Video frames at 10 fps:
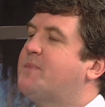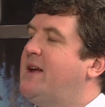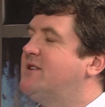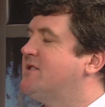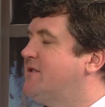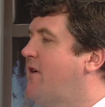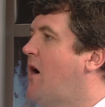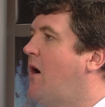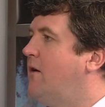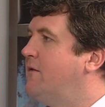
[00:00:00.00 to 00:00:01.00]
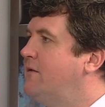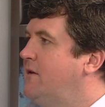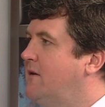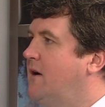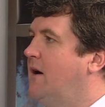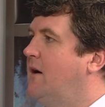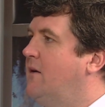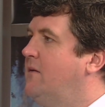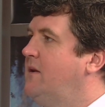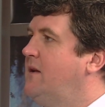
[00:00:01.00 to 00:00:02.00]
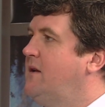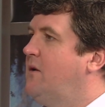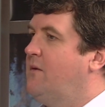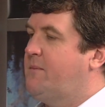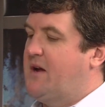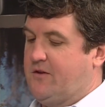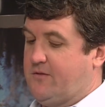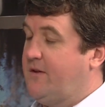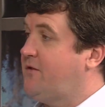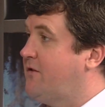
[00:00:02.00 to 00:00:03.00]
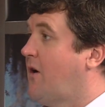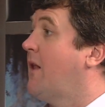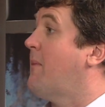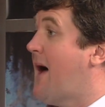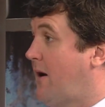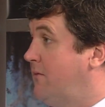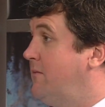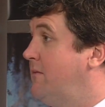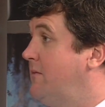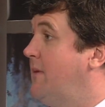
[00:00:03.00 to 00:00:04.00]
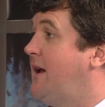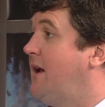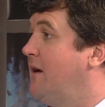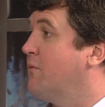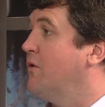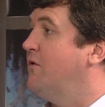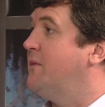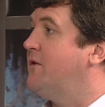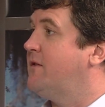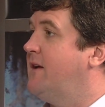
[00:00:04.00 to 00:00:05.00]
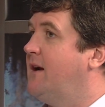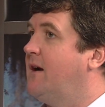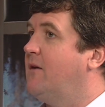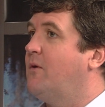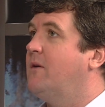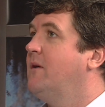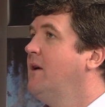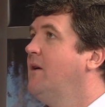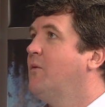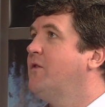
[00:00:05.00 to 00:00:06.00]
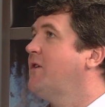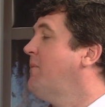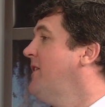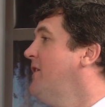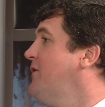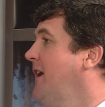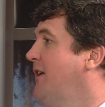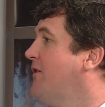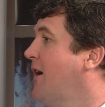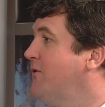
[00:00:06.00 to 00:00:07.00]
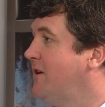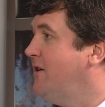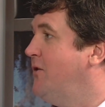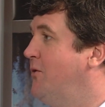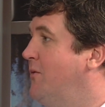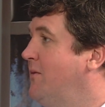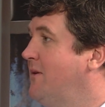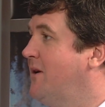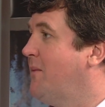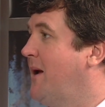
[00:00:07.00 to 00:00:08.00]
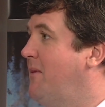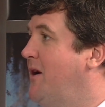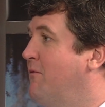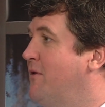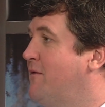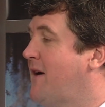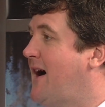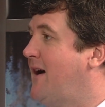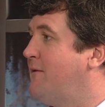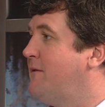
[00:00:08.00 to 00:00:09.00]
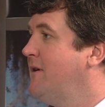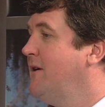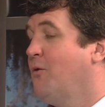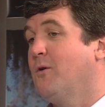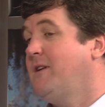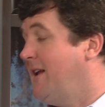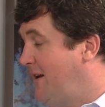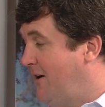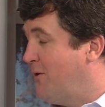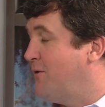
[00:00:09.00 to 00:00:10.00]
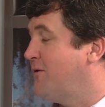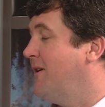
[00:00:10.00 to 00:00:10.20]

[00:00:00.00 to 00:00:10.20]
space has evolved, because this is all about making improvements there, what's something that stands out to you, maybe over the 5 or 10 years